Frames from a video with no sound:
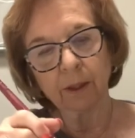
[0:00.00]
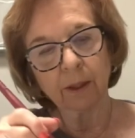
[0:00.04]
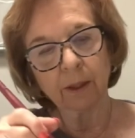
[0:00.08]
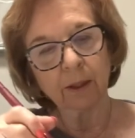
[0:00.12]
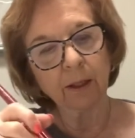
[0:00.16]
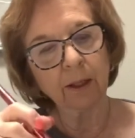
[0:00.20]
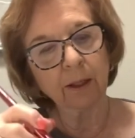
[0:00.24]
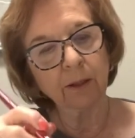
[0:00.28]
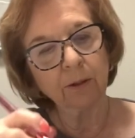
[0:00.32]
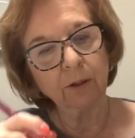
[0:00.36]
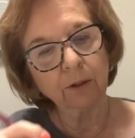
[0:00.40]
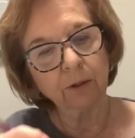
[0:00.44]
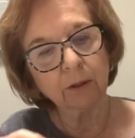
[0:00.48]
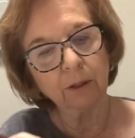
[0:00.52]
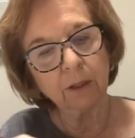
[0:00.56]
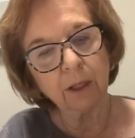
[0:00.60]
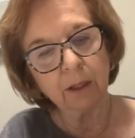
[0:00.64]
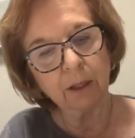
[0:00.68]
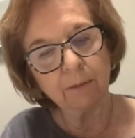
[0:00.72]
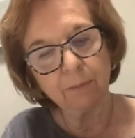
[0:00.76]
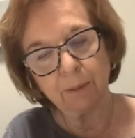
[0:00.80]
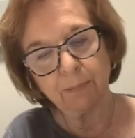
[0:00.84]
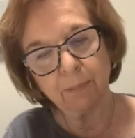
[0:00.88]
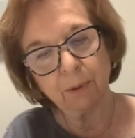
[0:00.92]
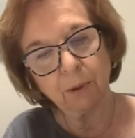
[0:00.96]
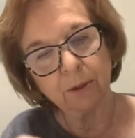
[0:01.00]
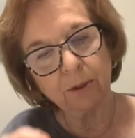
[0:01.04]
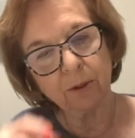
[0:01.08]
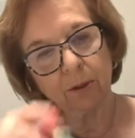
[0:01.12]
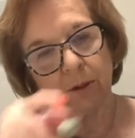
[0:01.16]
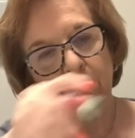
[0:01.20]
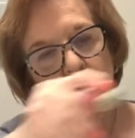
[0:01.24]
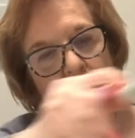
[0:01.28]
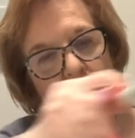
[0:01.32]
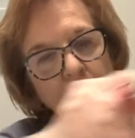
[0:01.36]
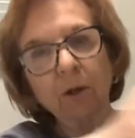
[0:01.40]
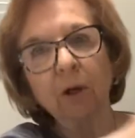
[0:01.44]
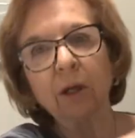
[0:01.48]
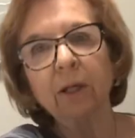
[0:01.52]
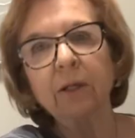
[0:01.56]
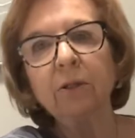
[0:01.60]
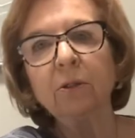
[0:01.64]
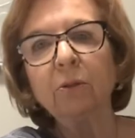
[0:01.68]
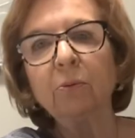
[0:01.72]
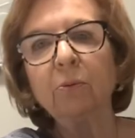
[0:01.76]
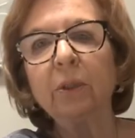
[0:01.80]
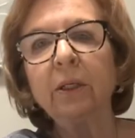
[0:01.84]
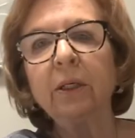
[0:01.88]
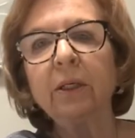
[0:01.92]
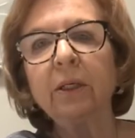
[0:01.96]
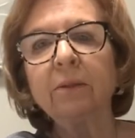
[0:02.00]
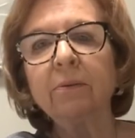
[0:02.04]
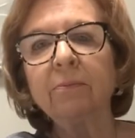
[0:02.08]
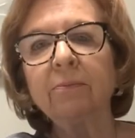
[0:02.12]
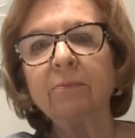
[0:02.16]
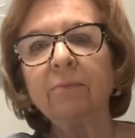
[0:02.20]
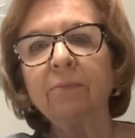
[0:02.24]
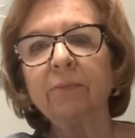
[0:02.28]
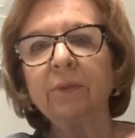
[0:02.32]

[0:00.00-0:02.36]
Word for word: And you can come up onto the side of the wing.